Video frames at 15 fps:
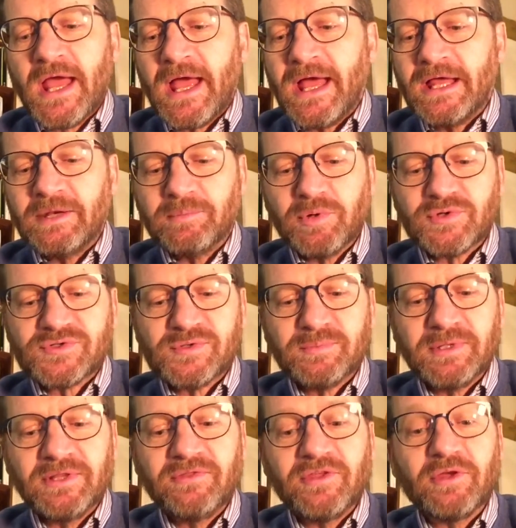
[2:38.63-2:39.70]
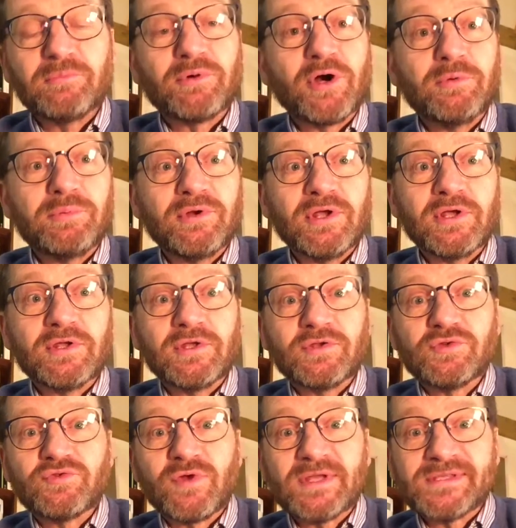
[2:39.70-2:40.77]
and possibly the appropriate
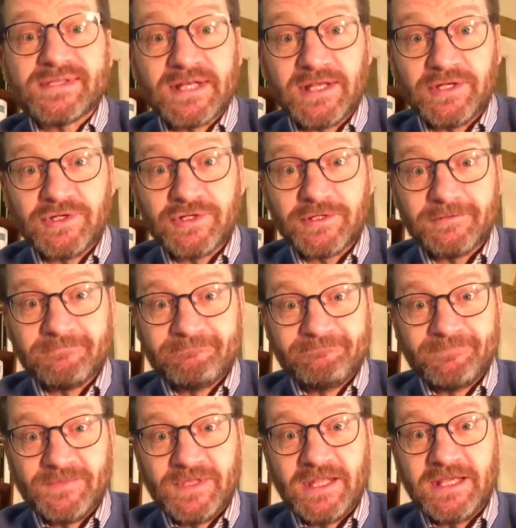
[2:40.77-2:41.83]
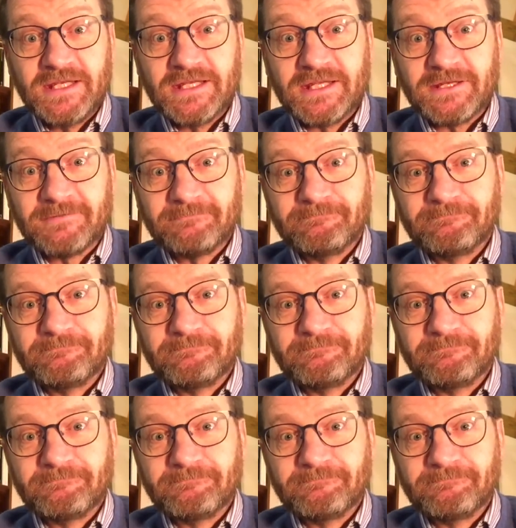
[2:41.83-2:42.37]
translation needed.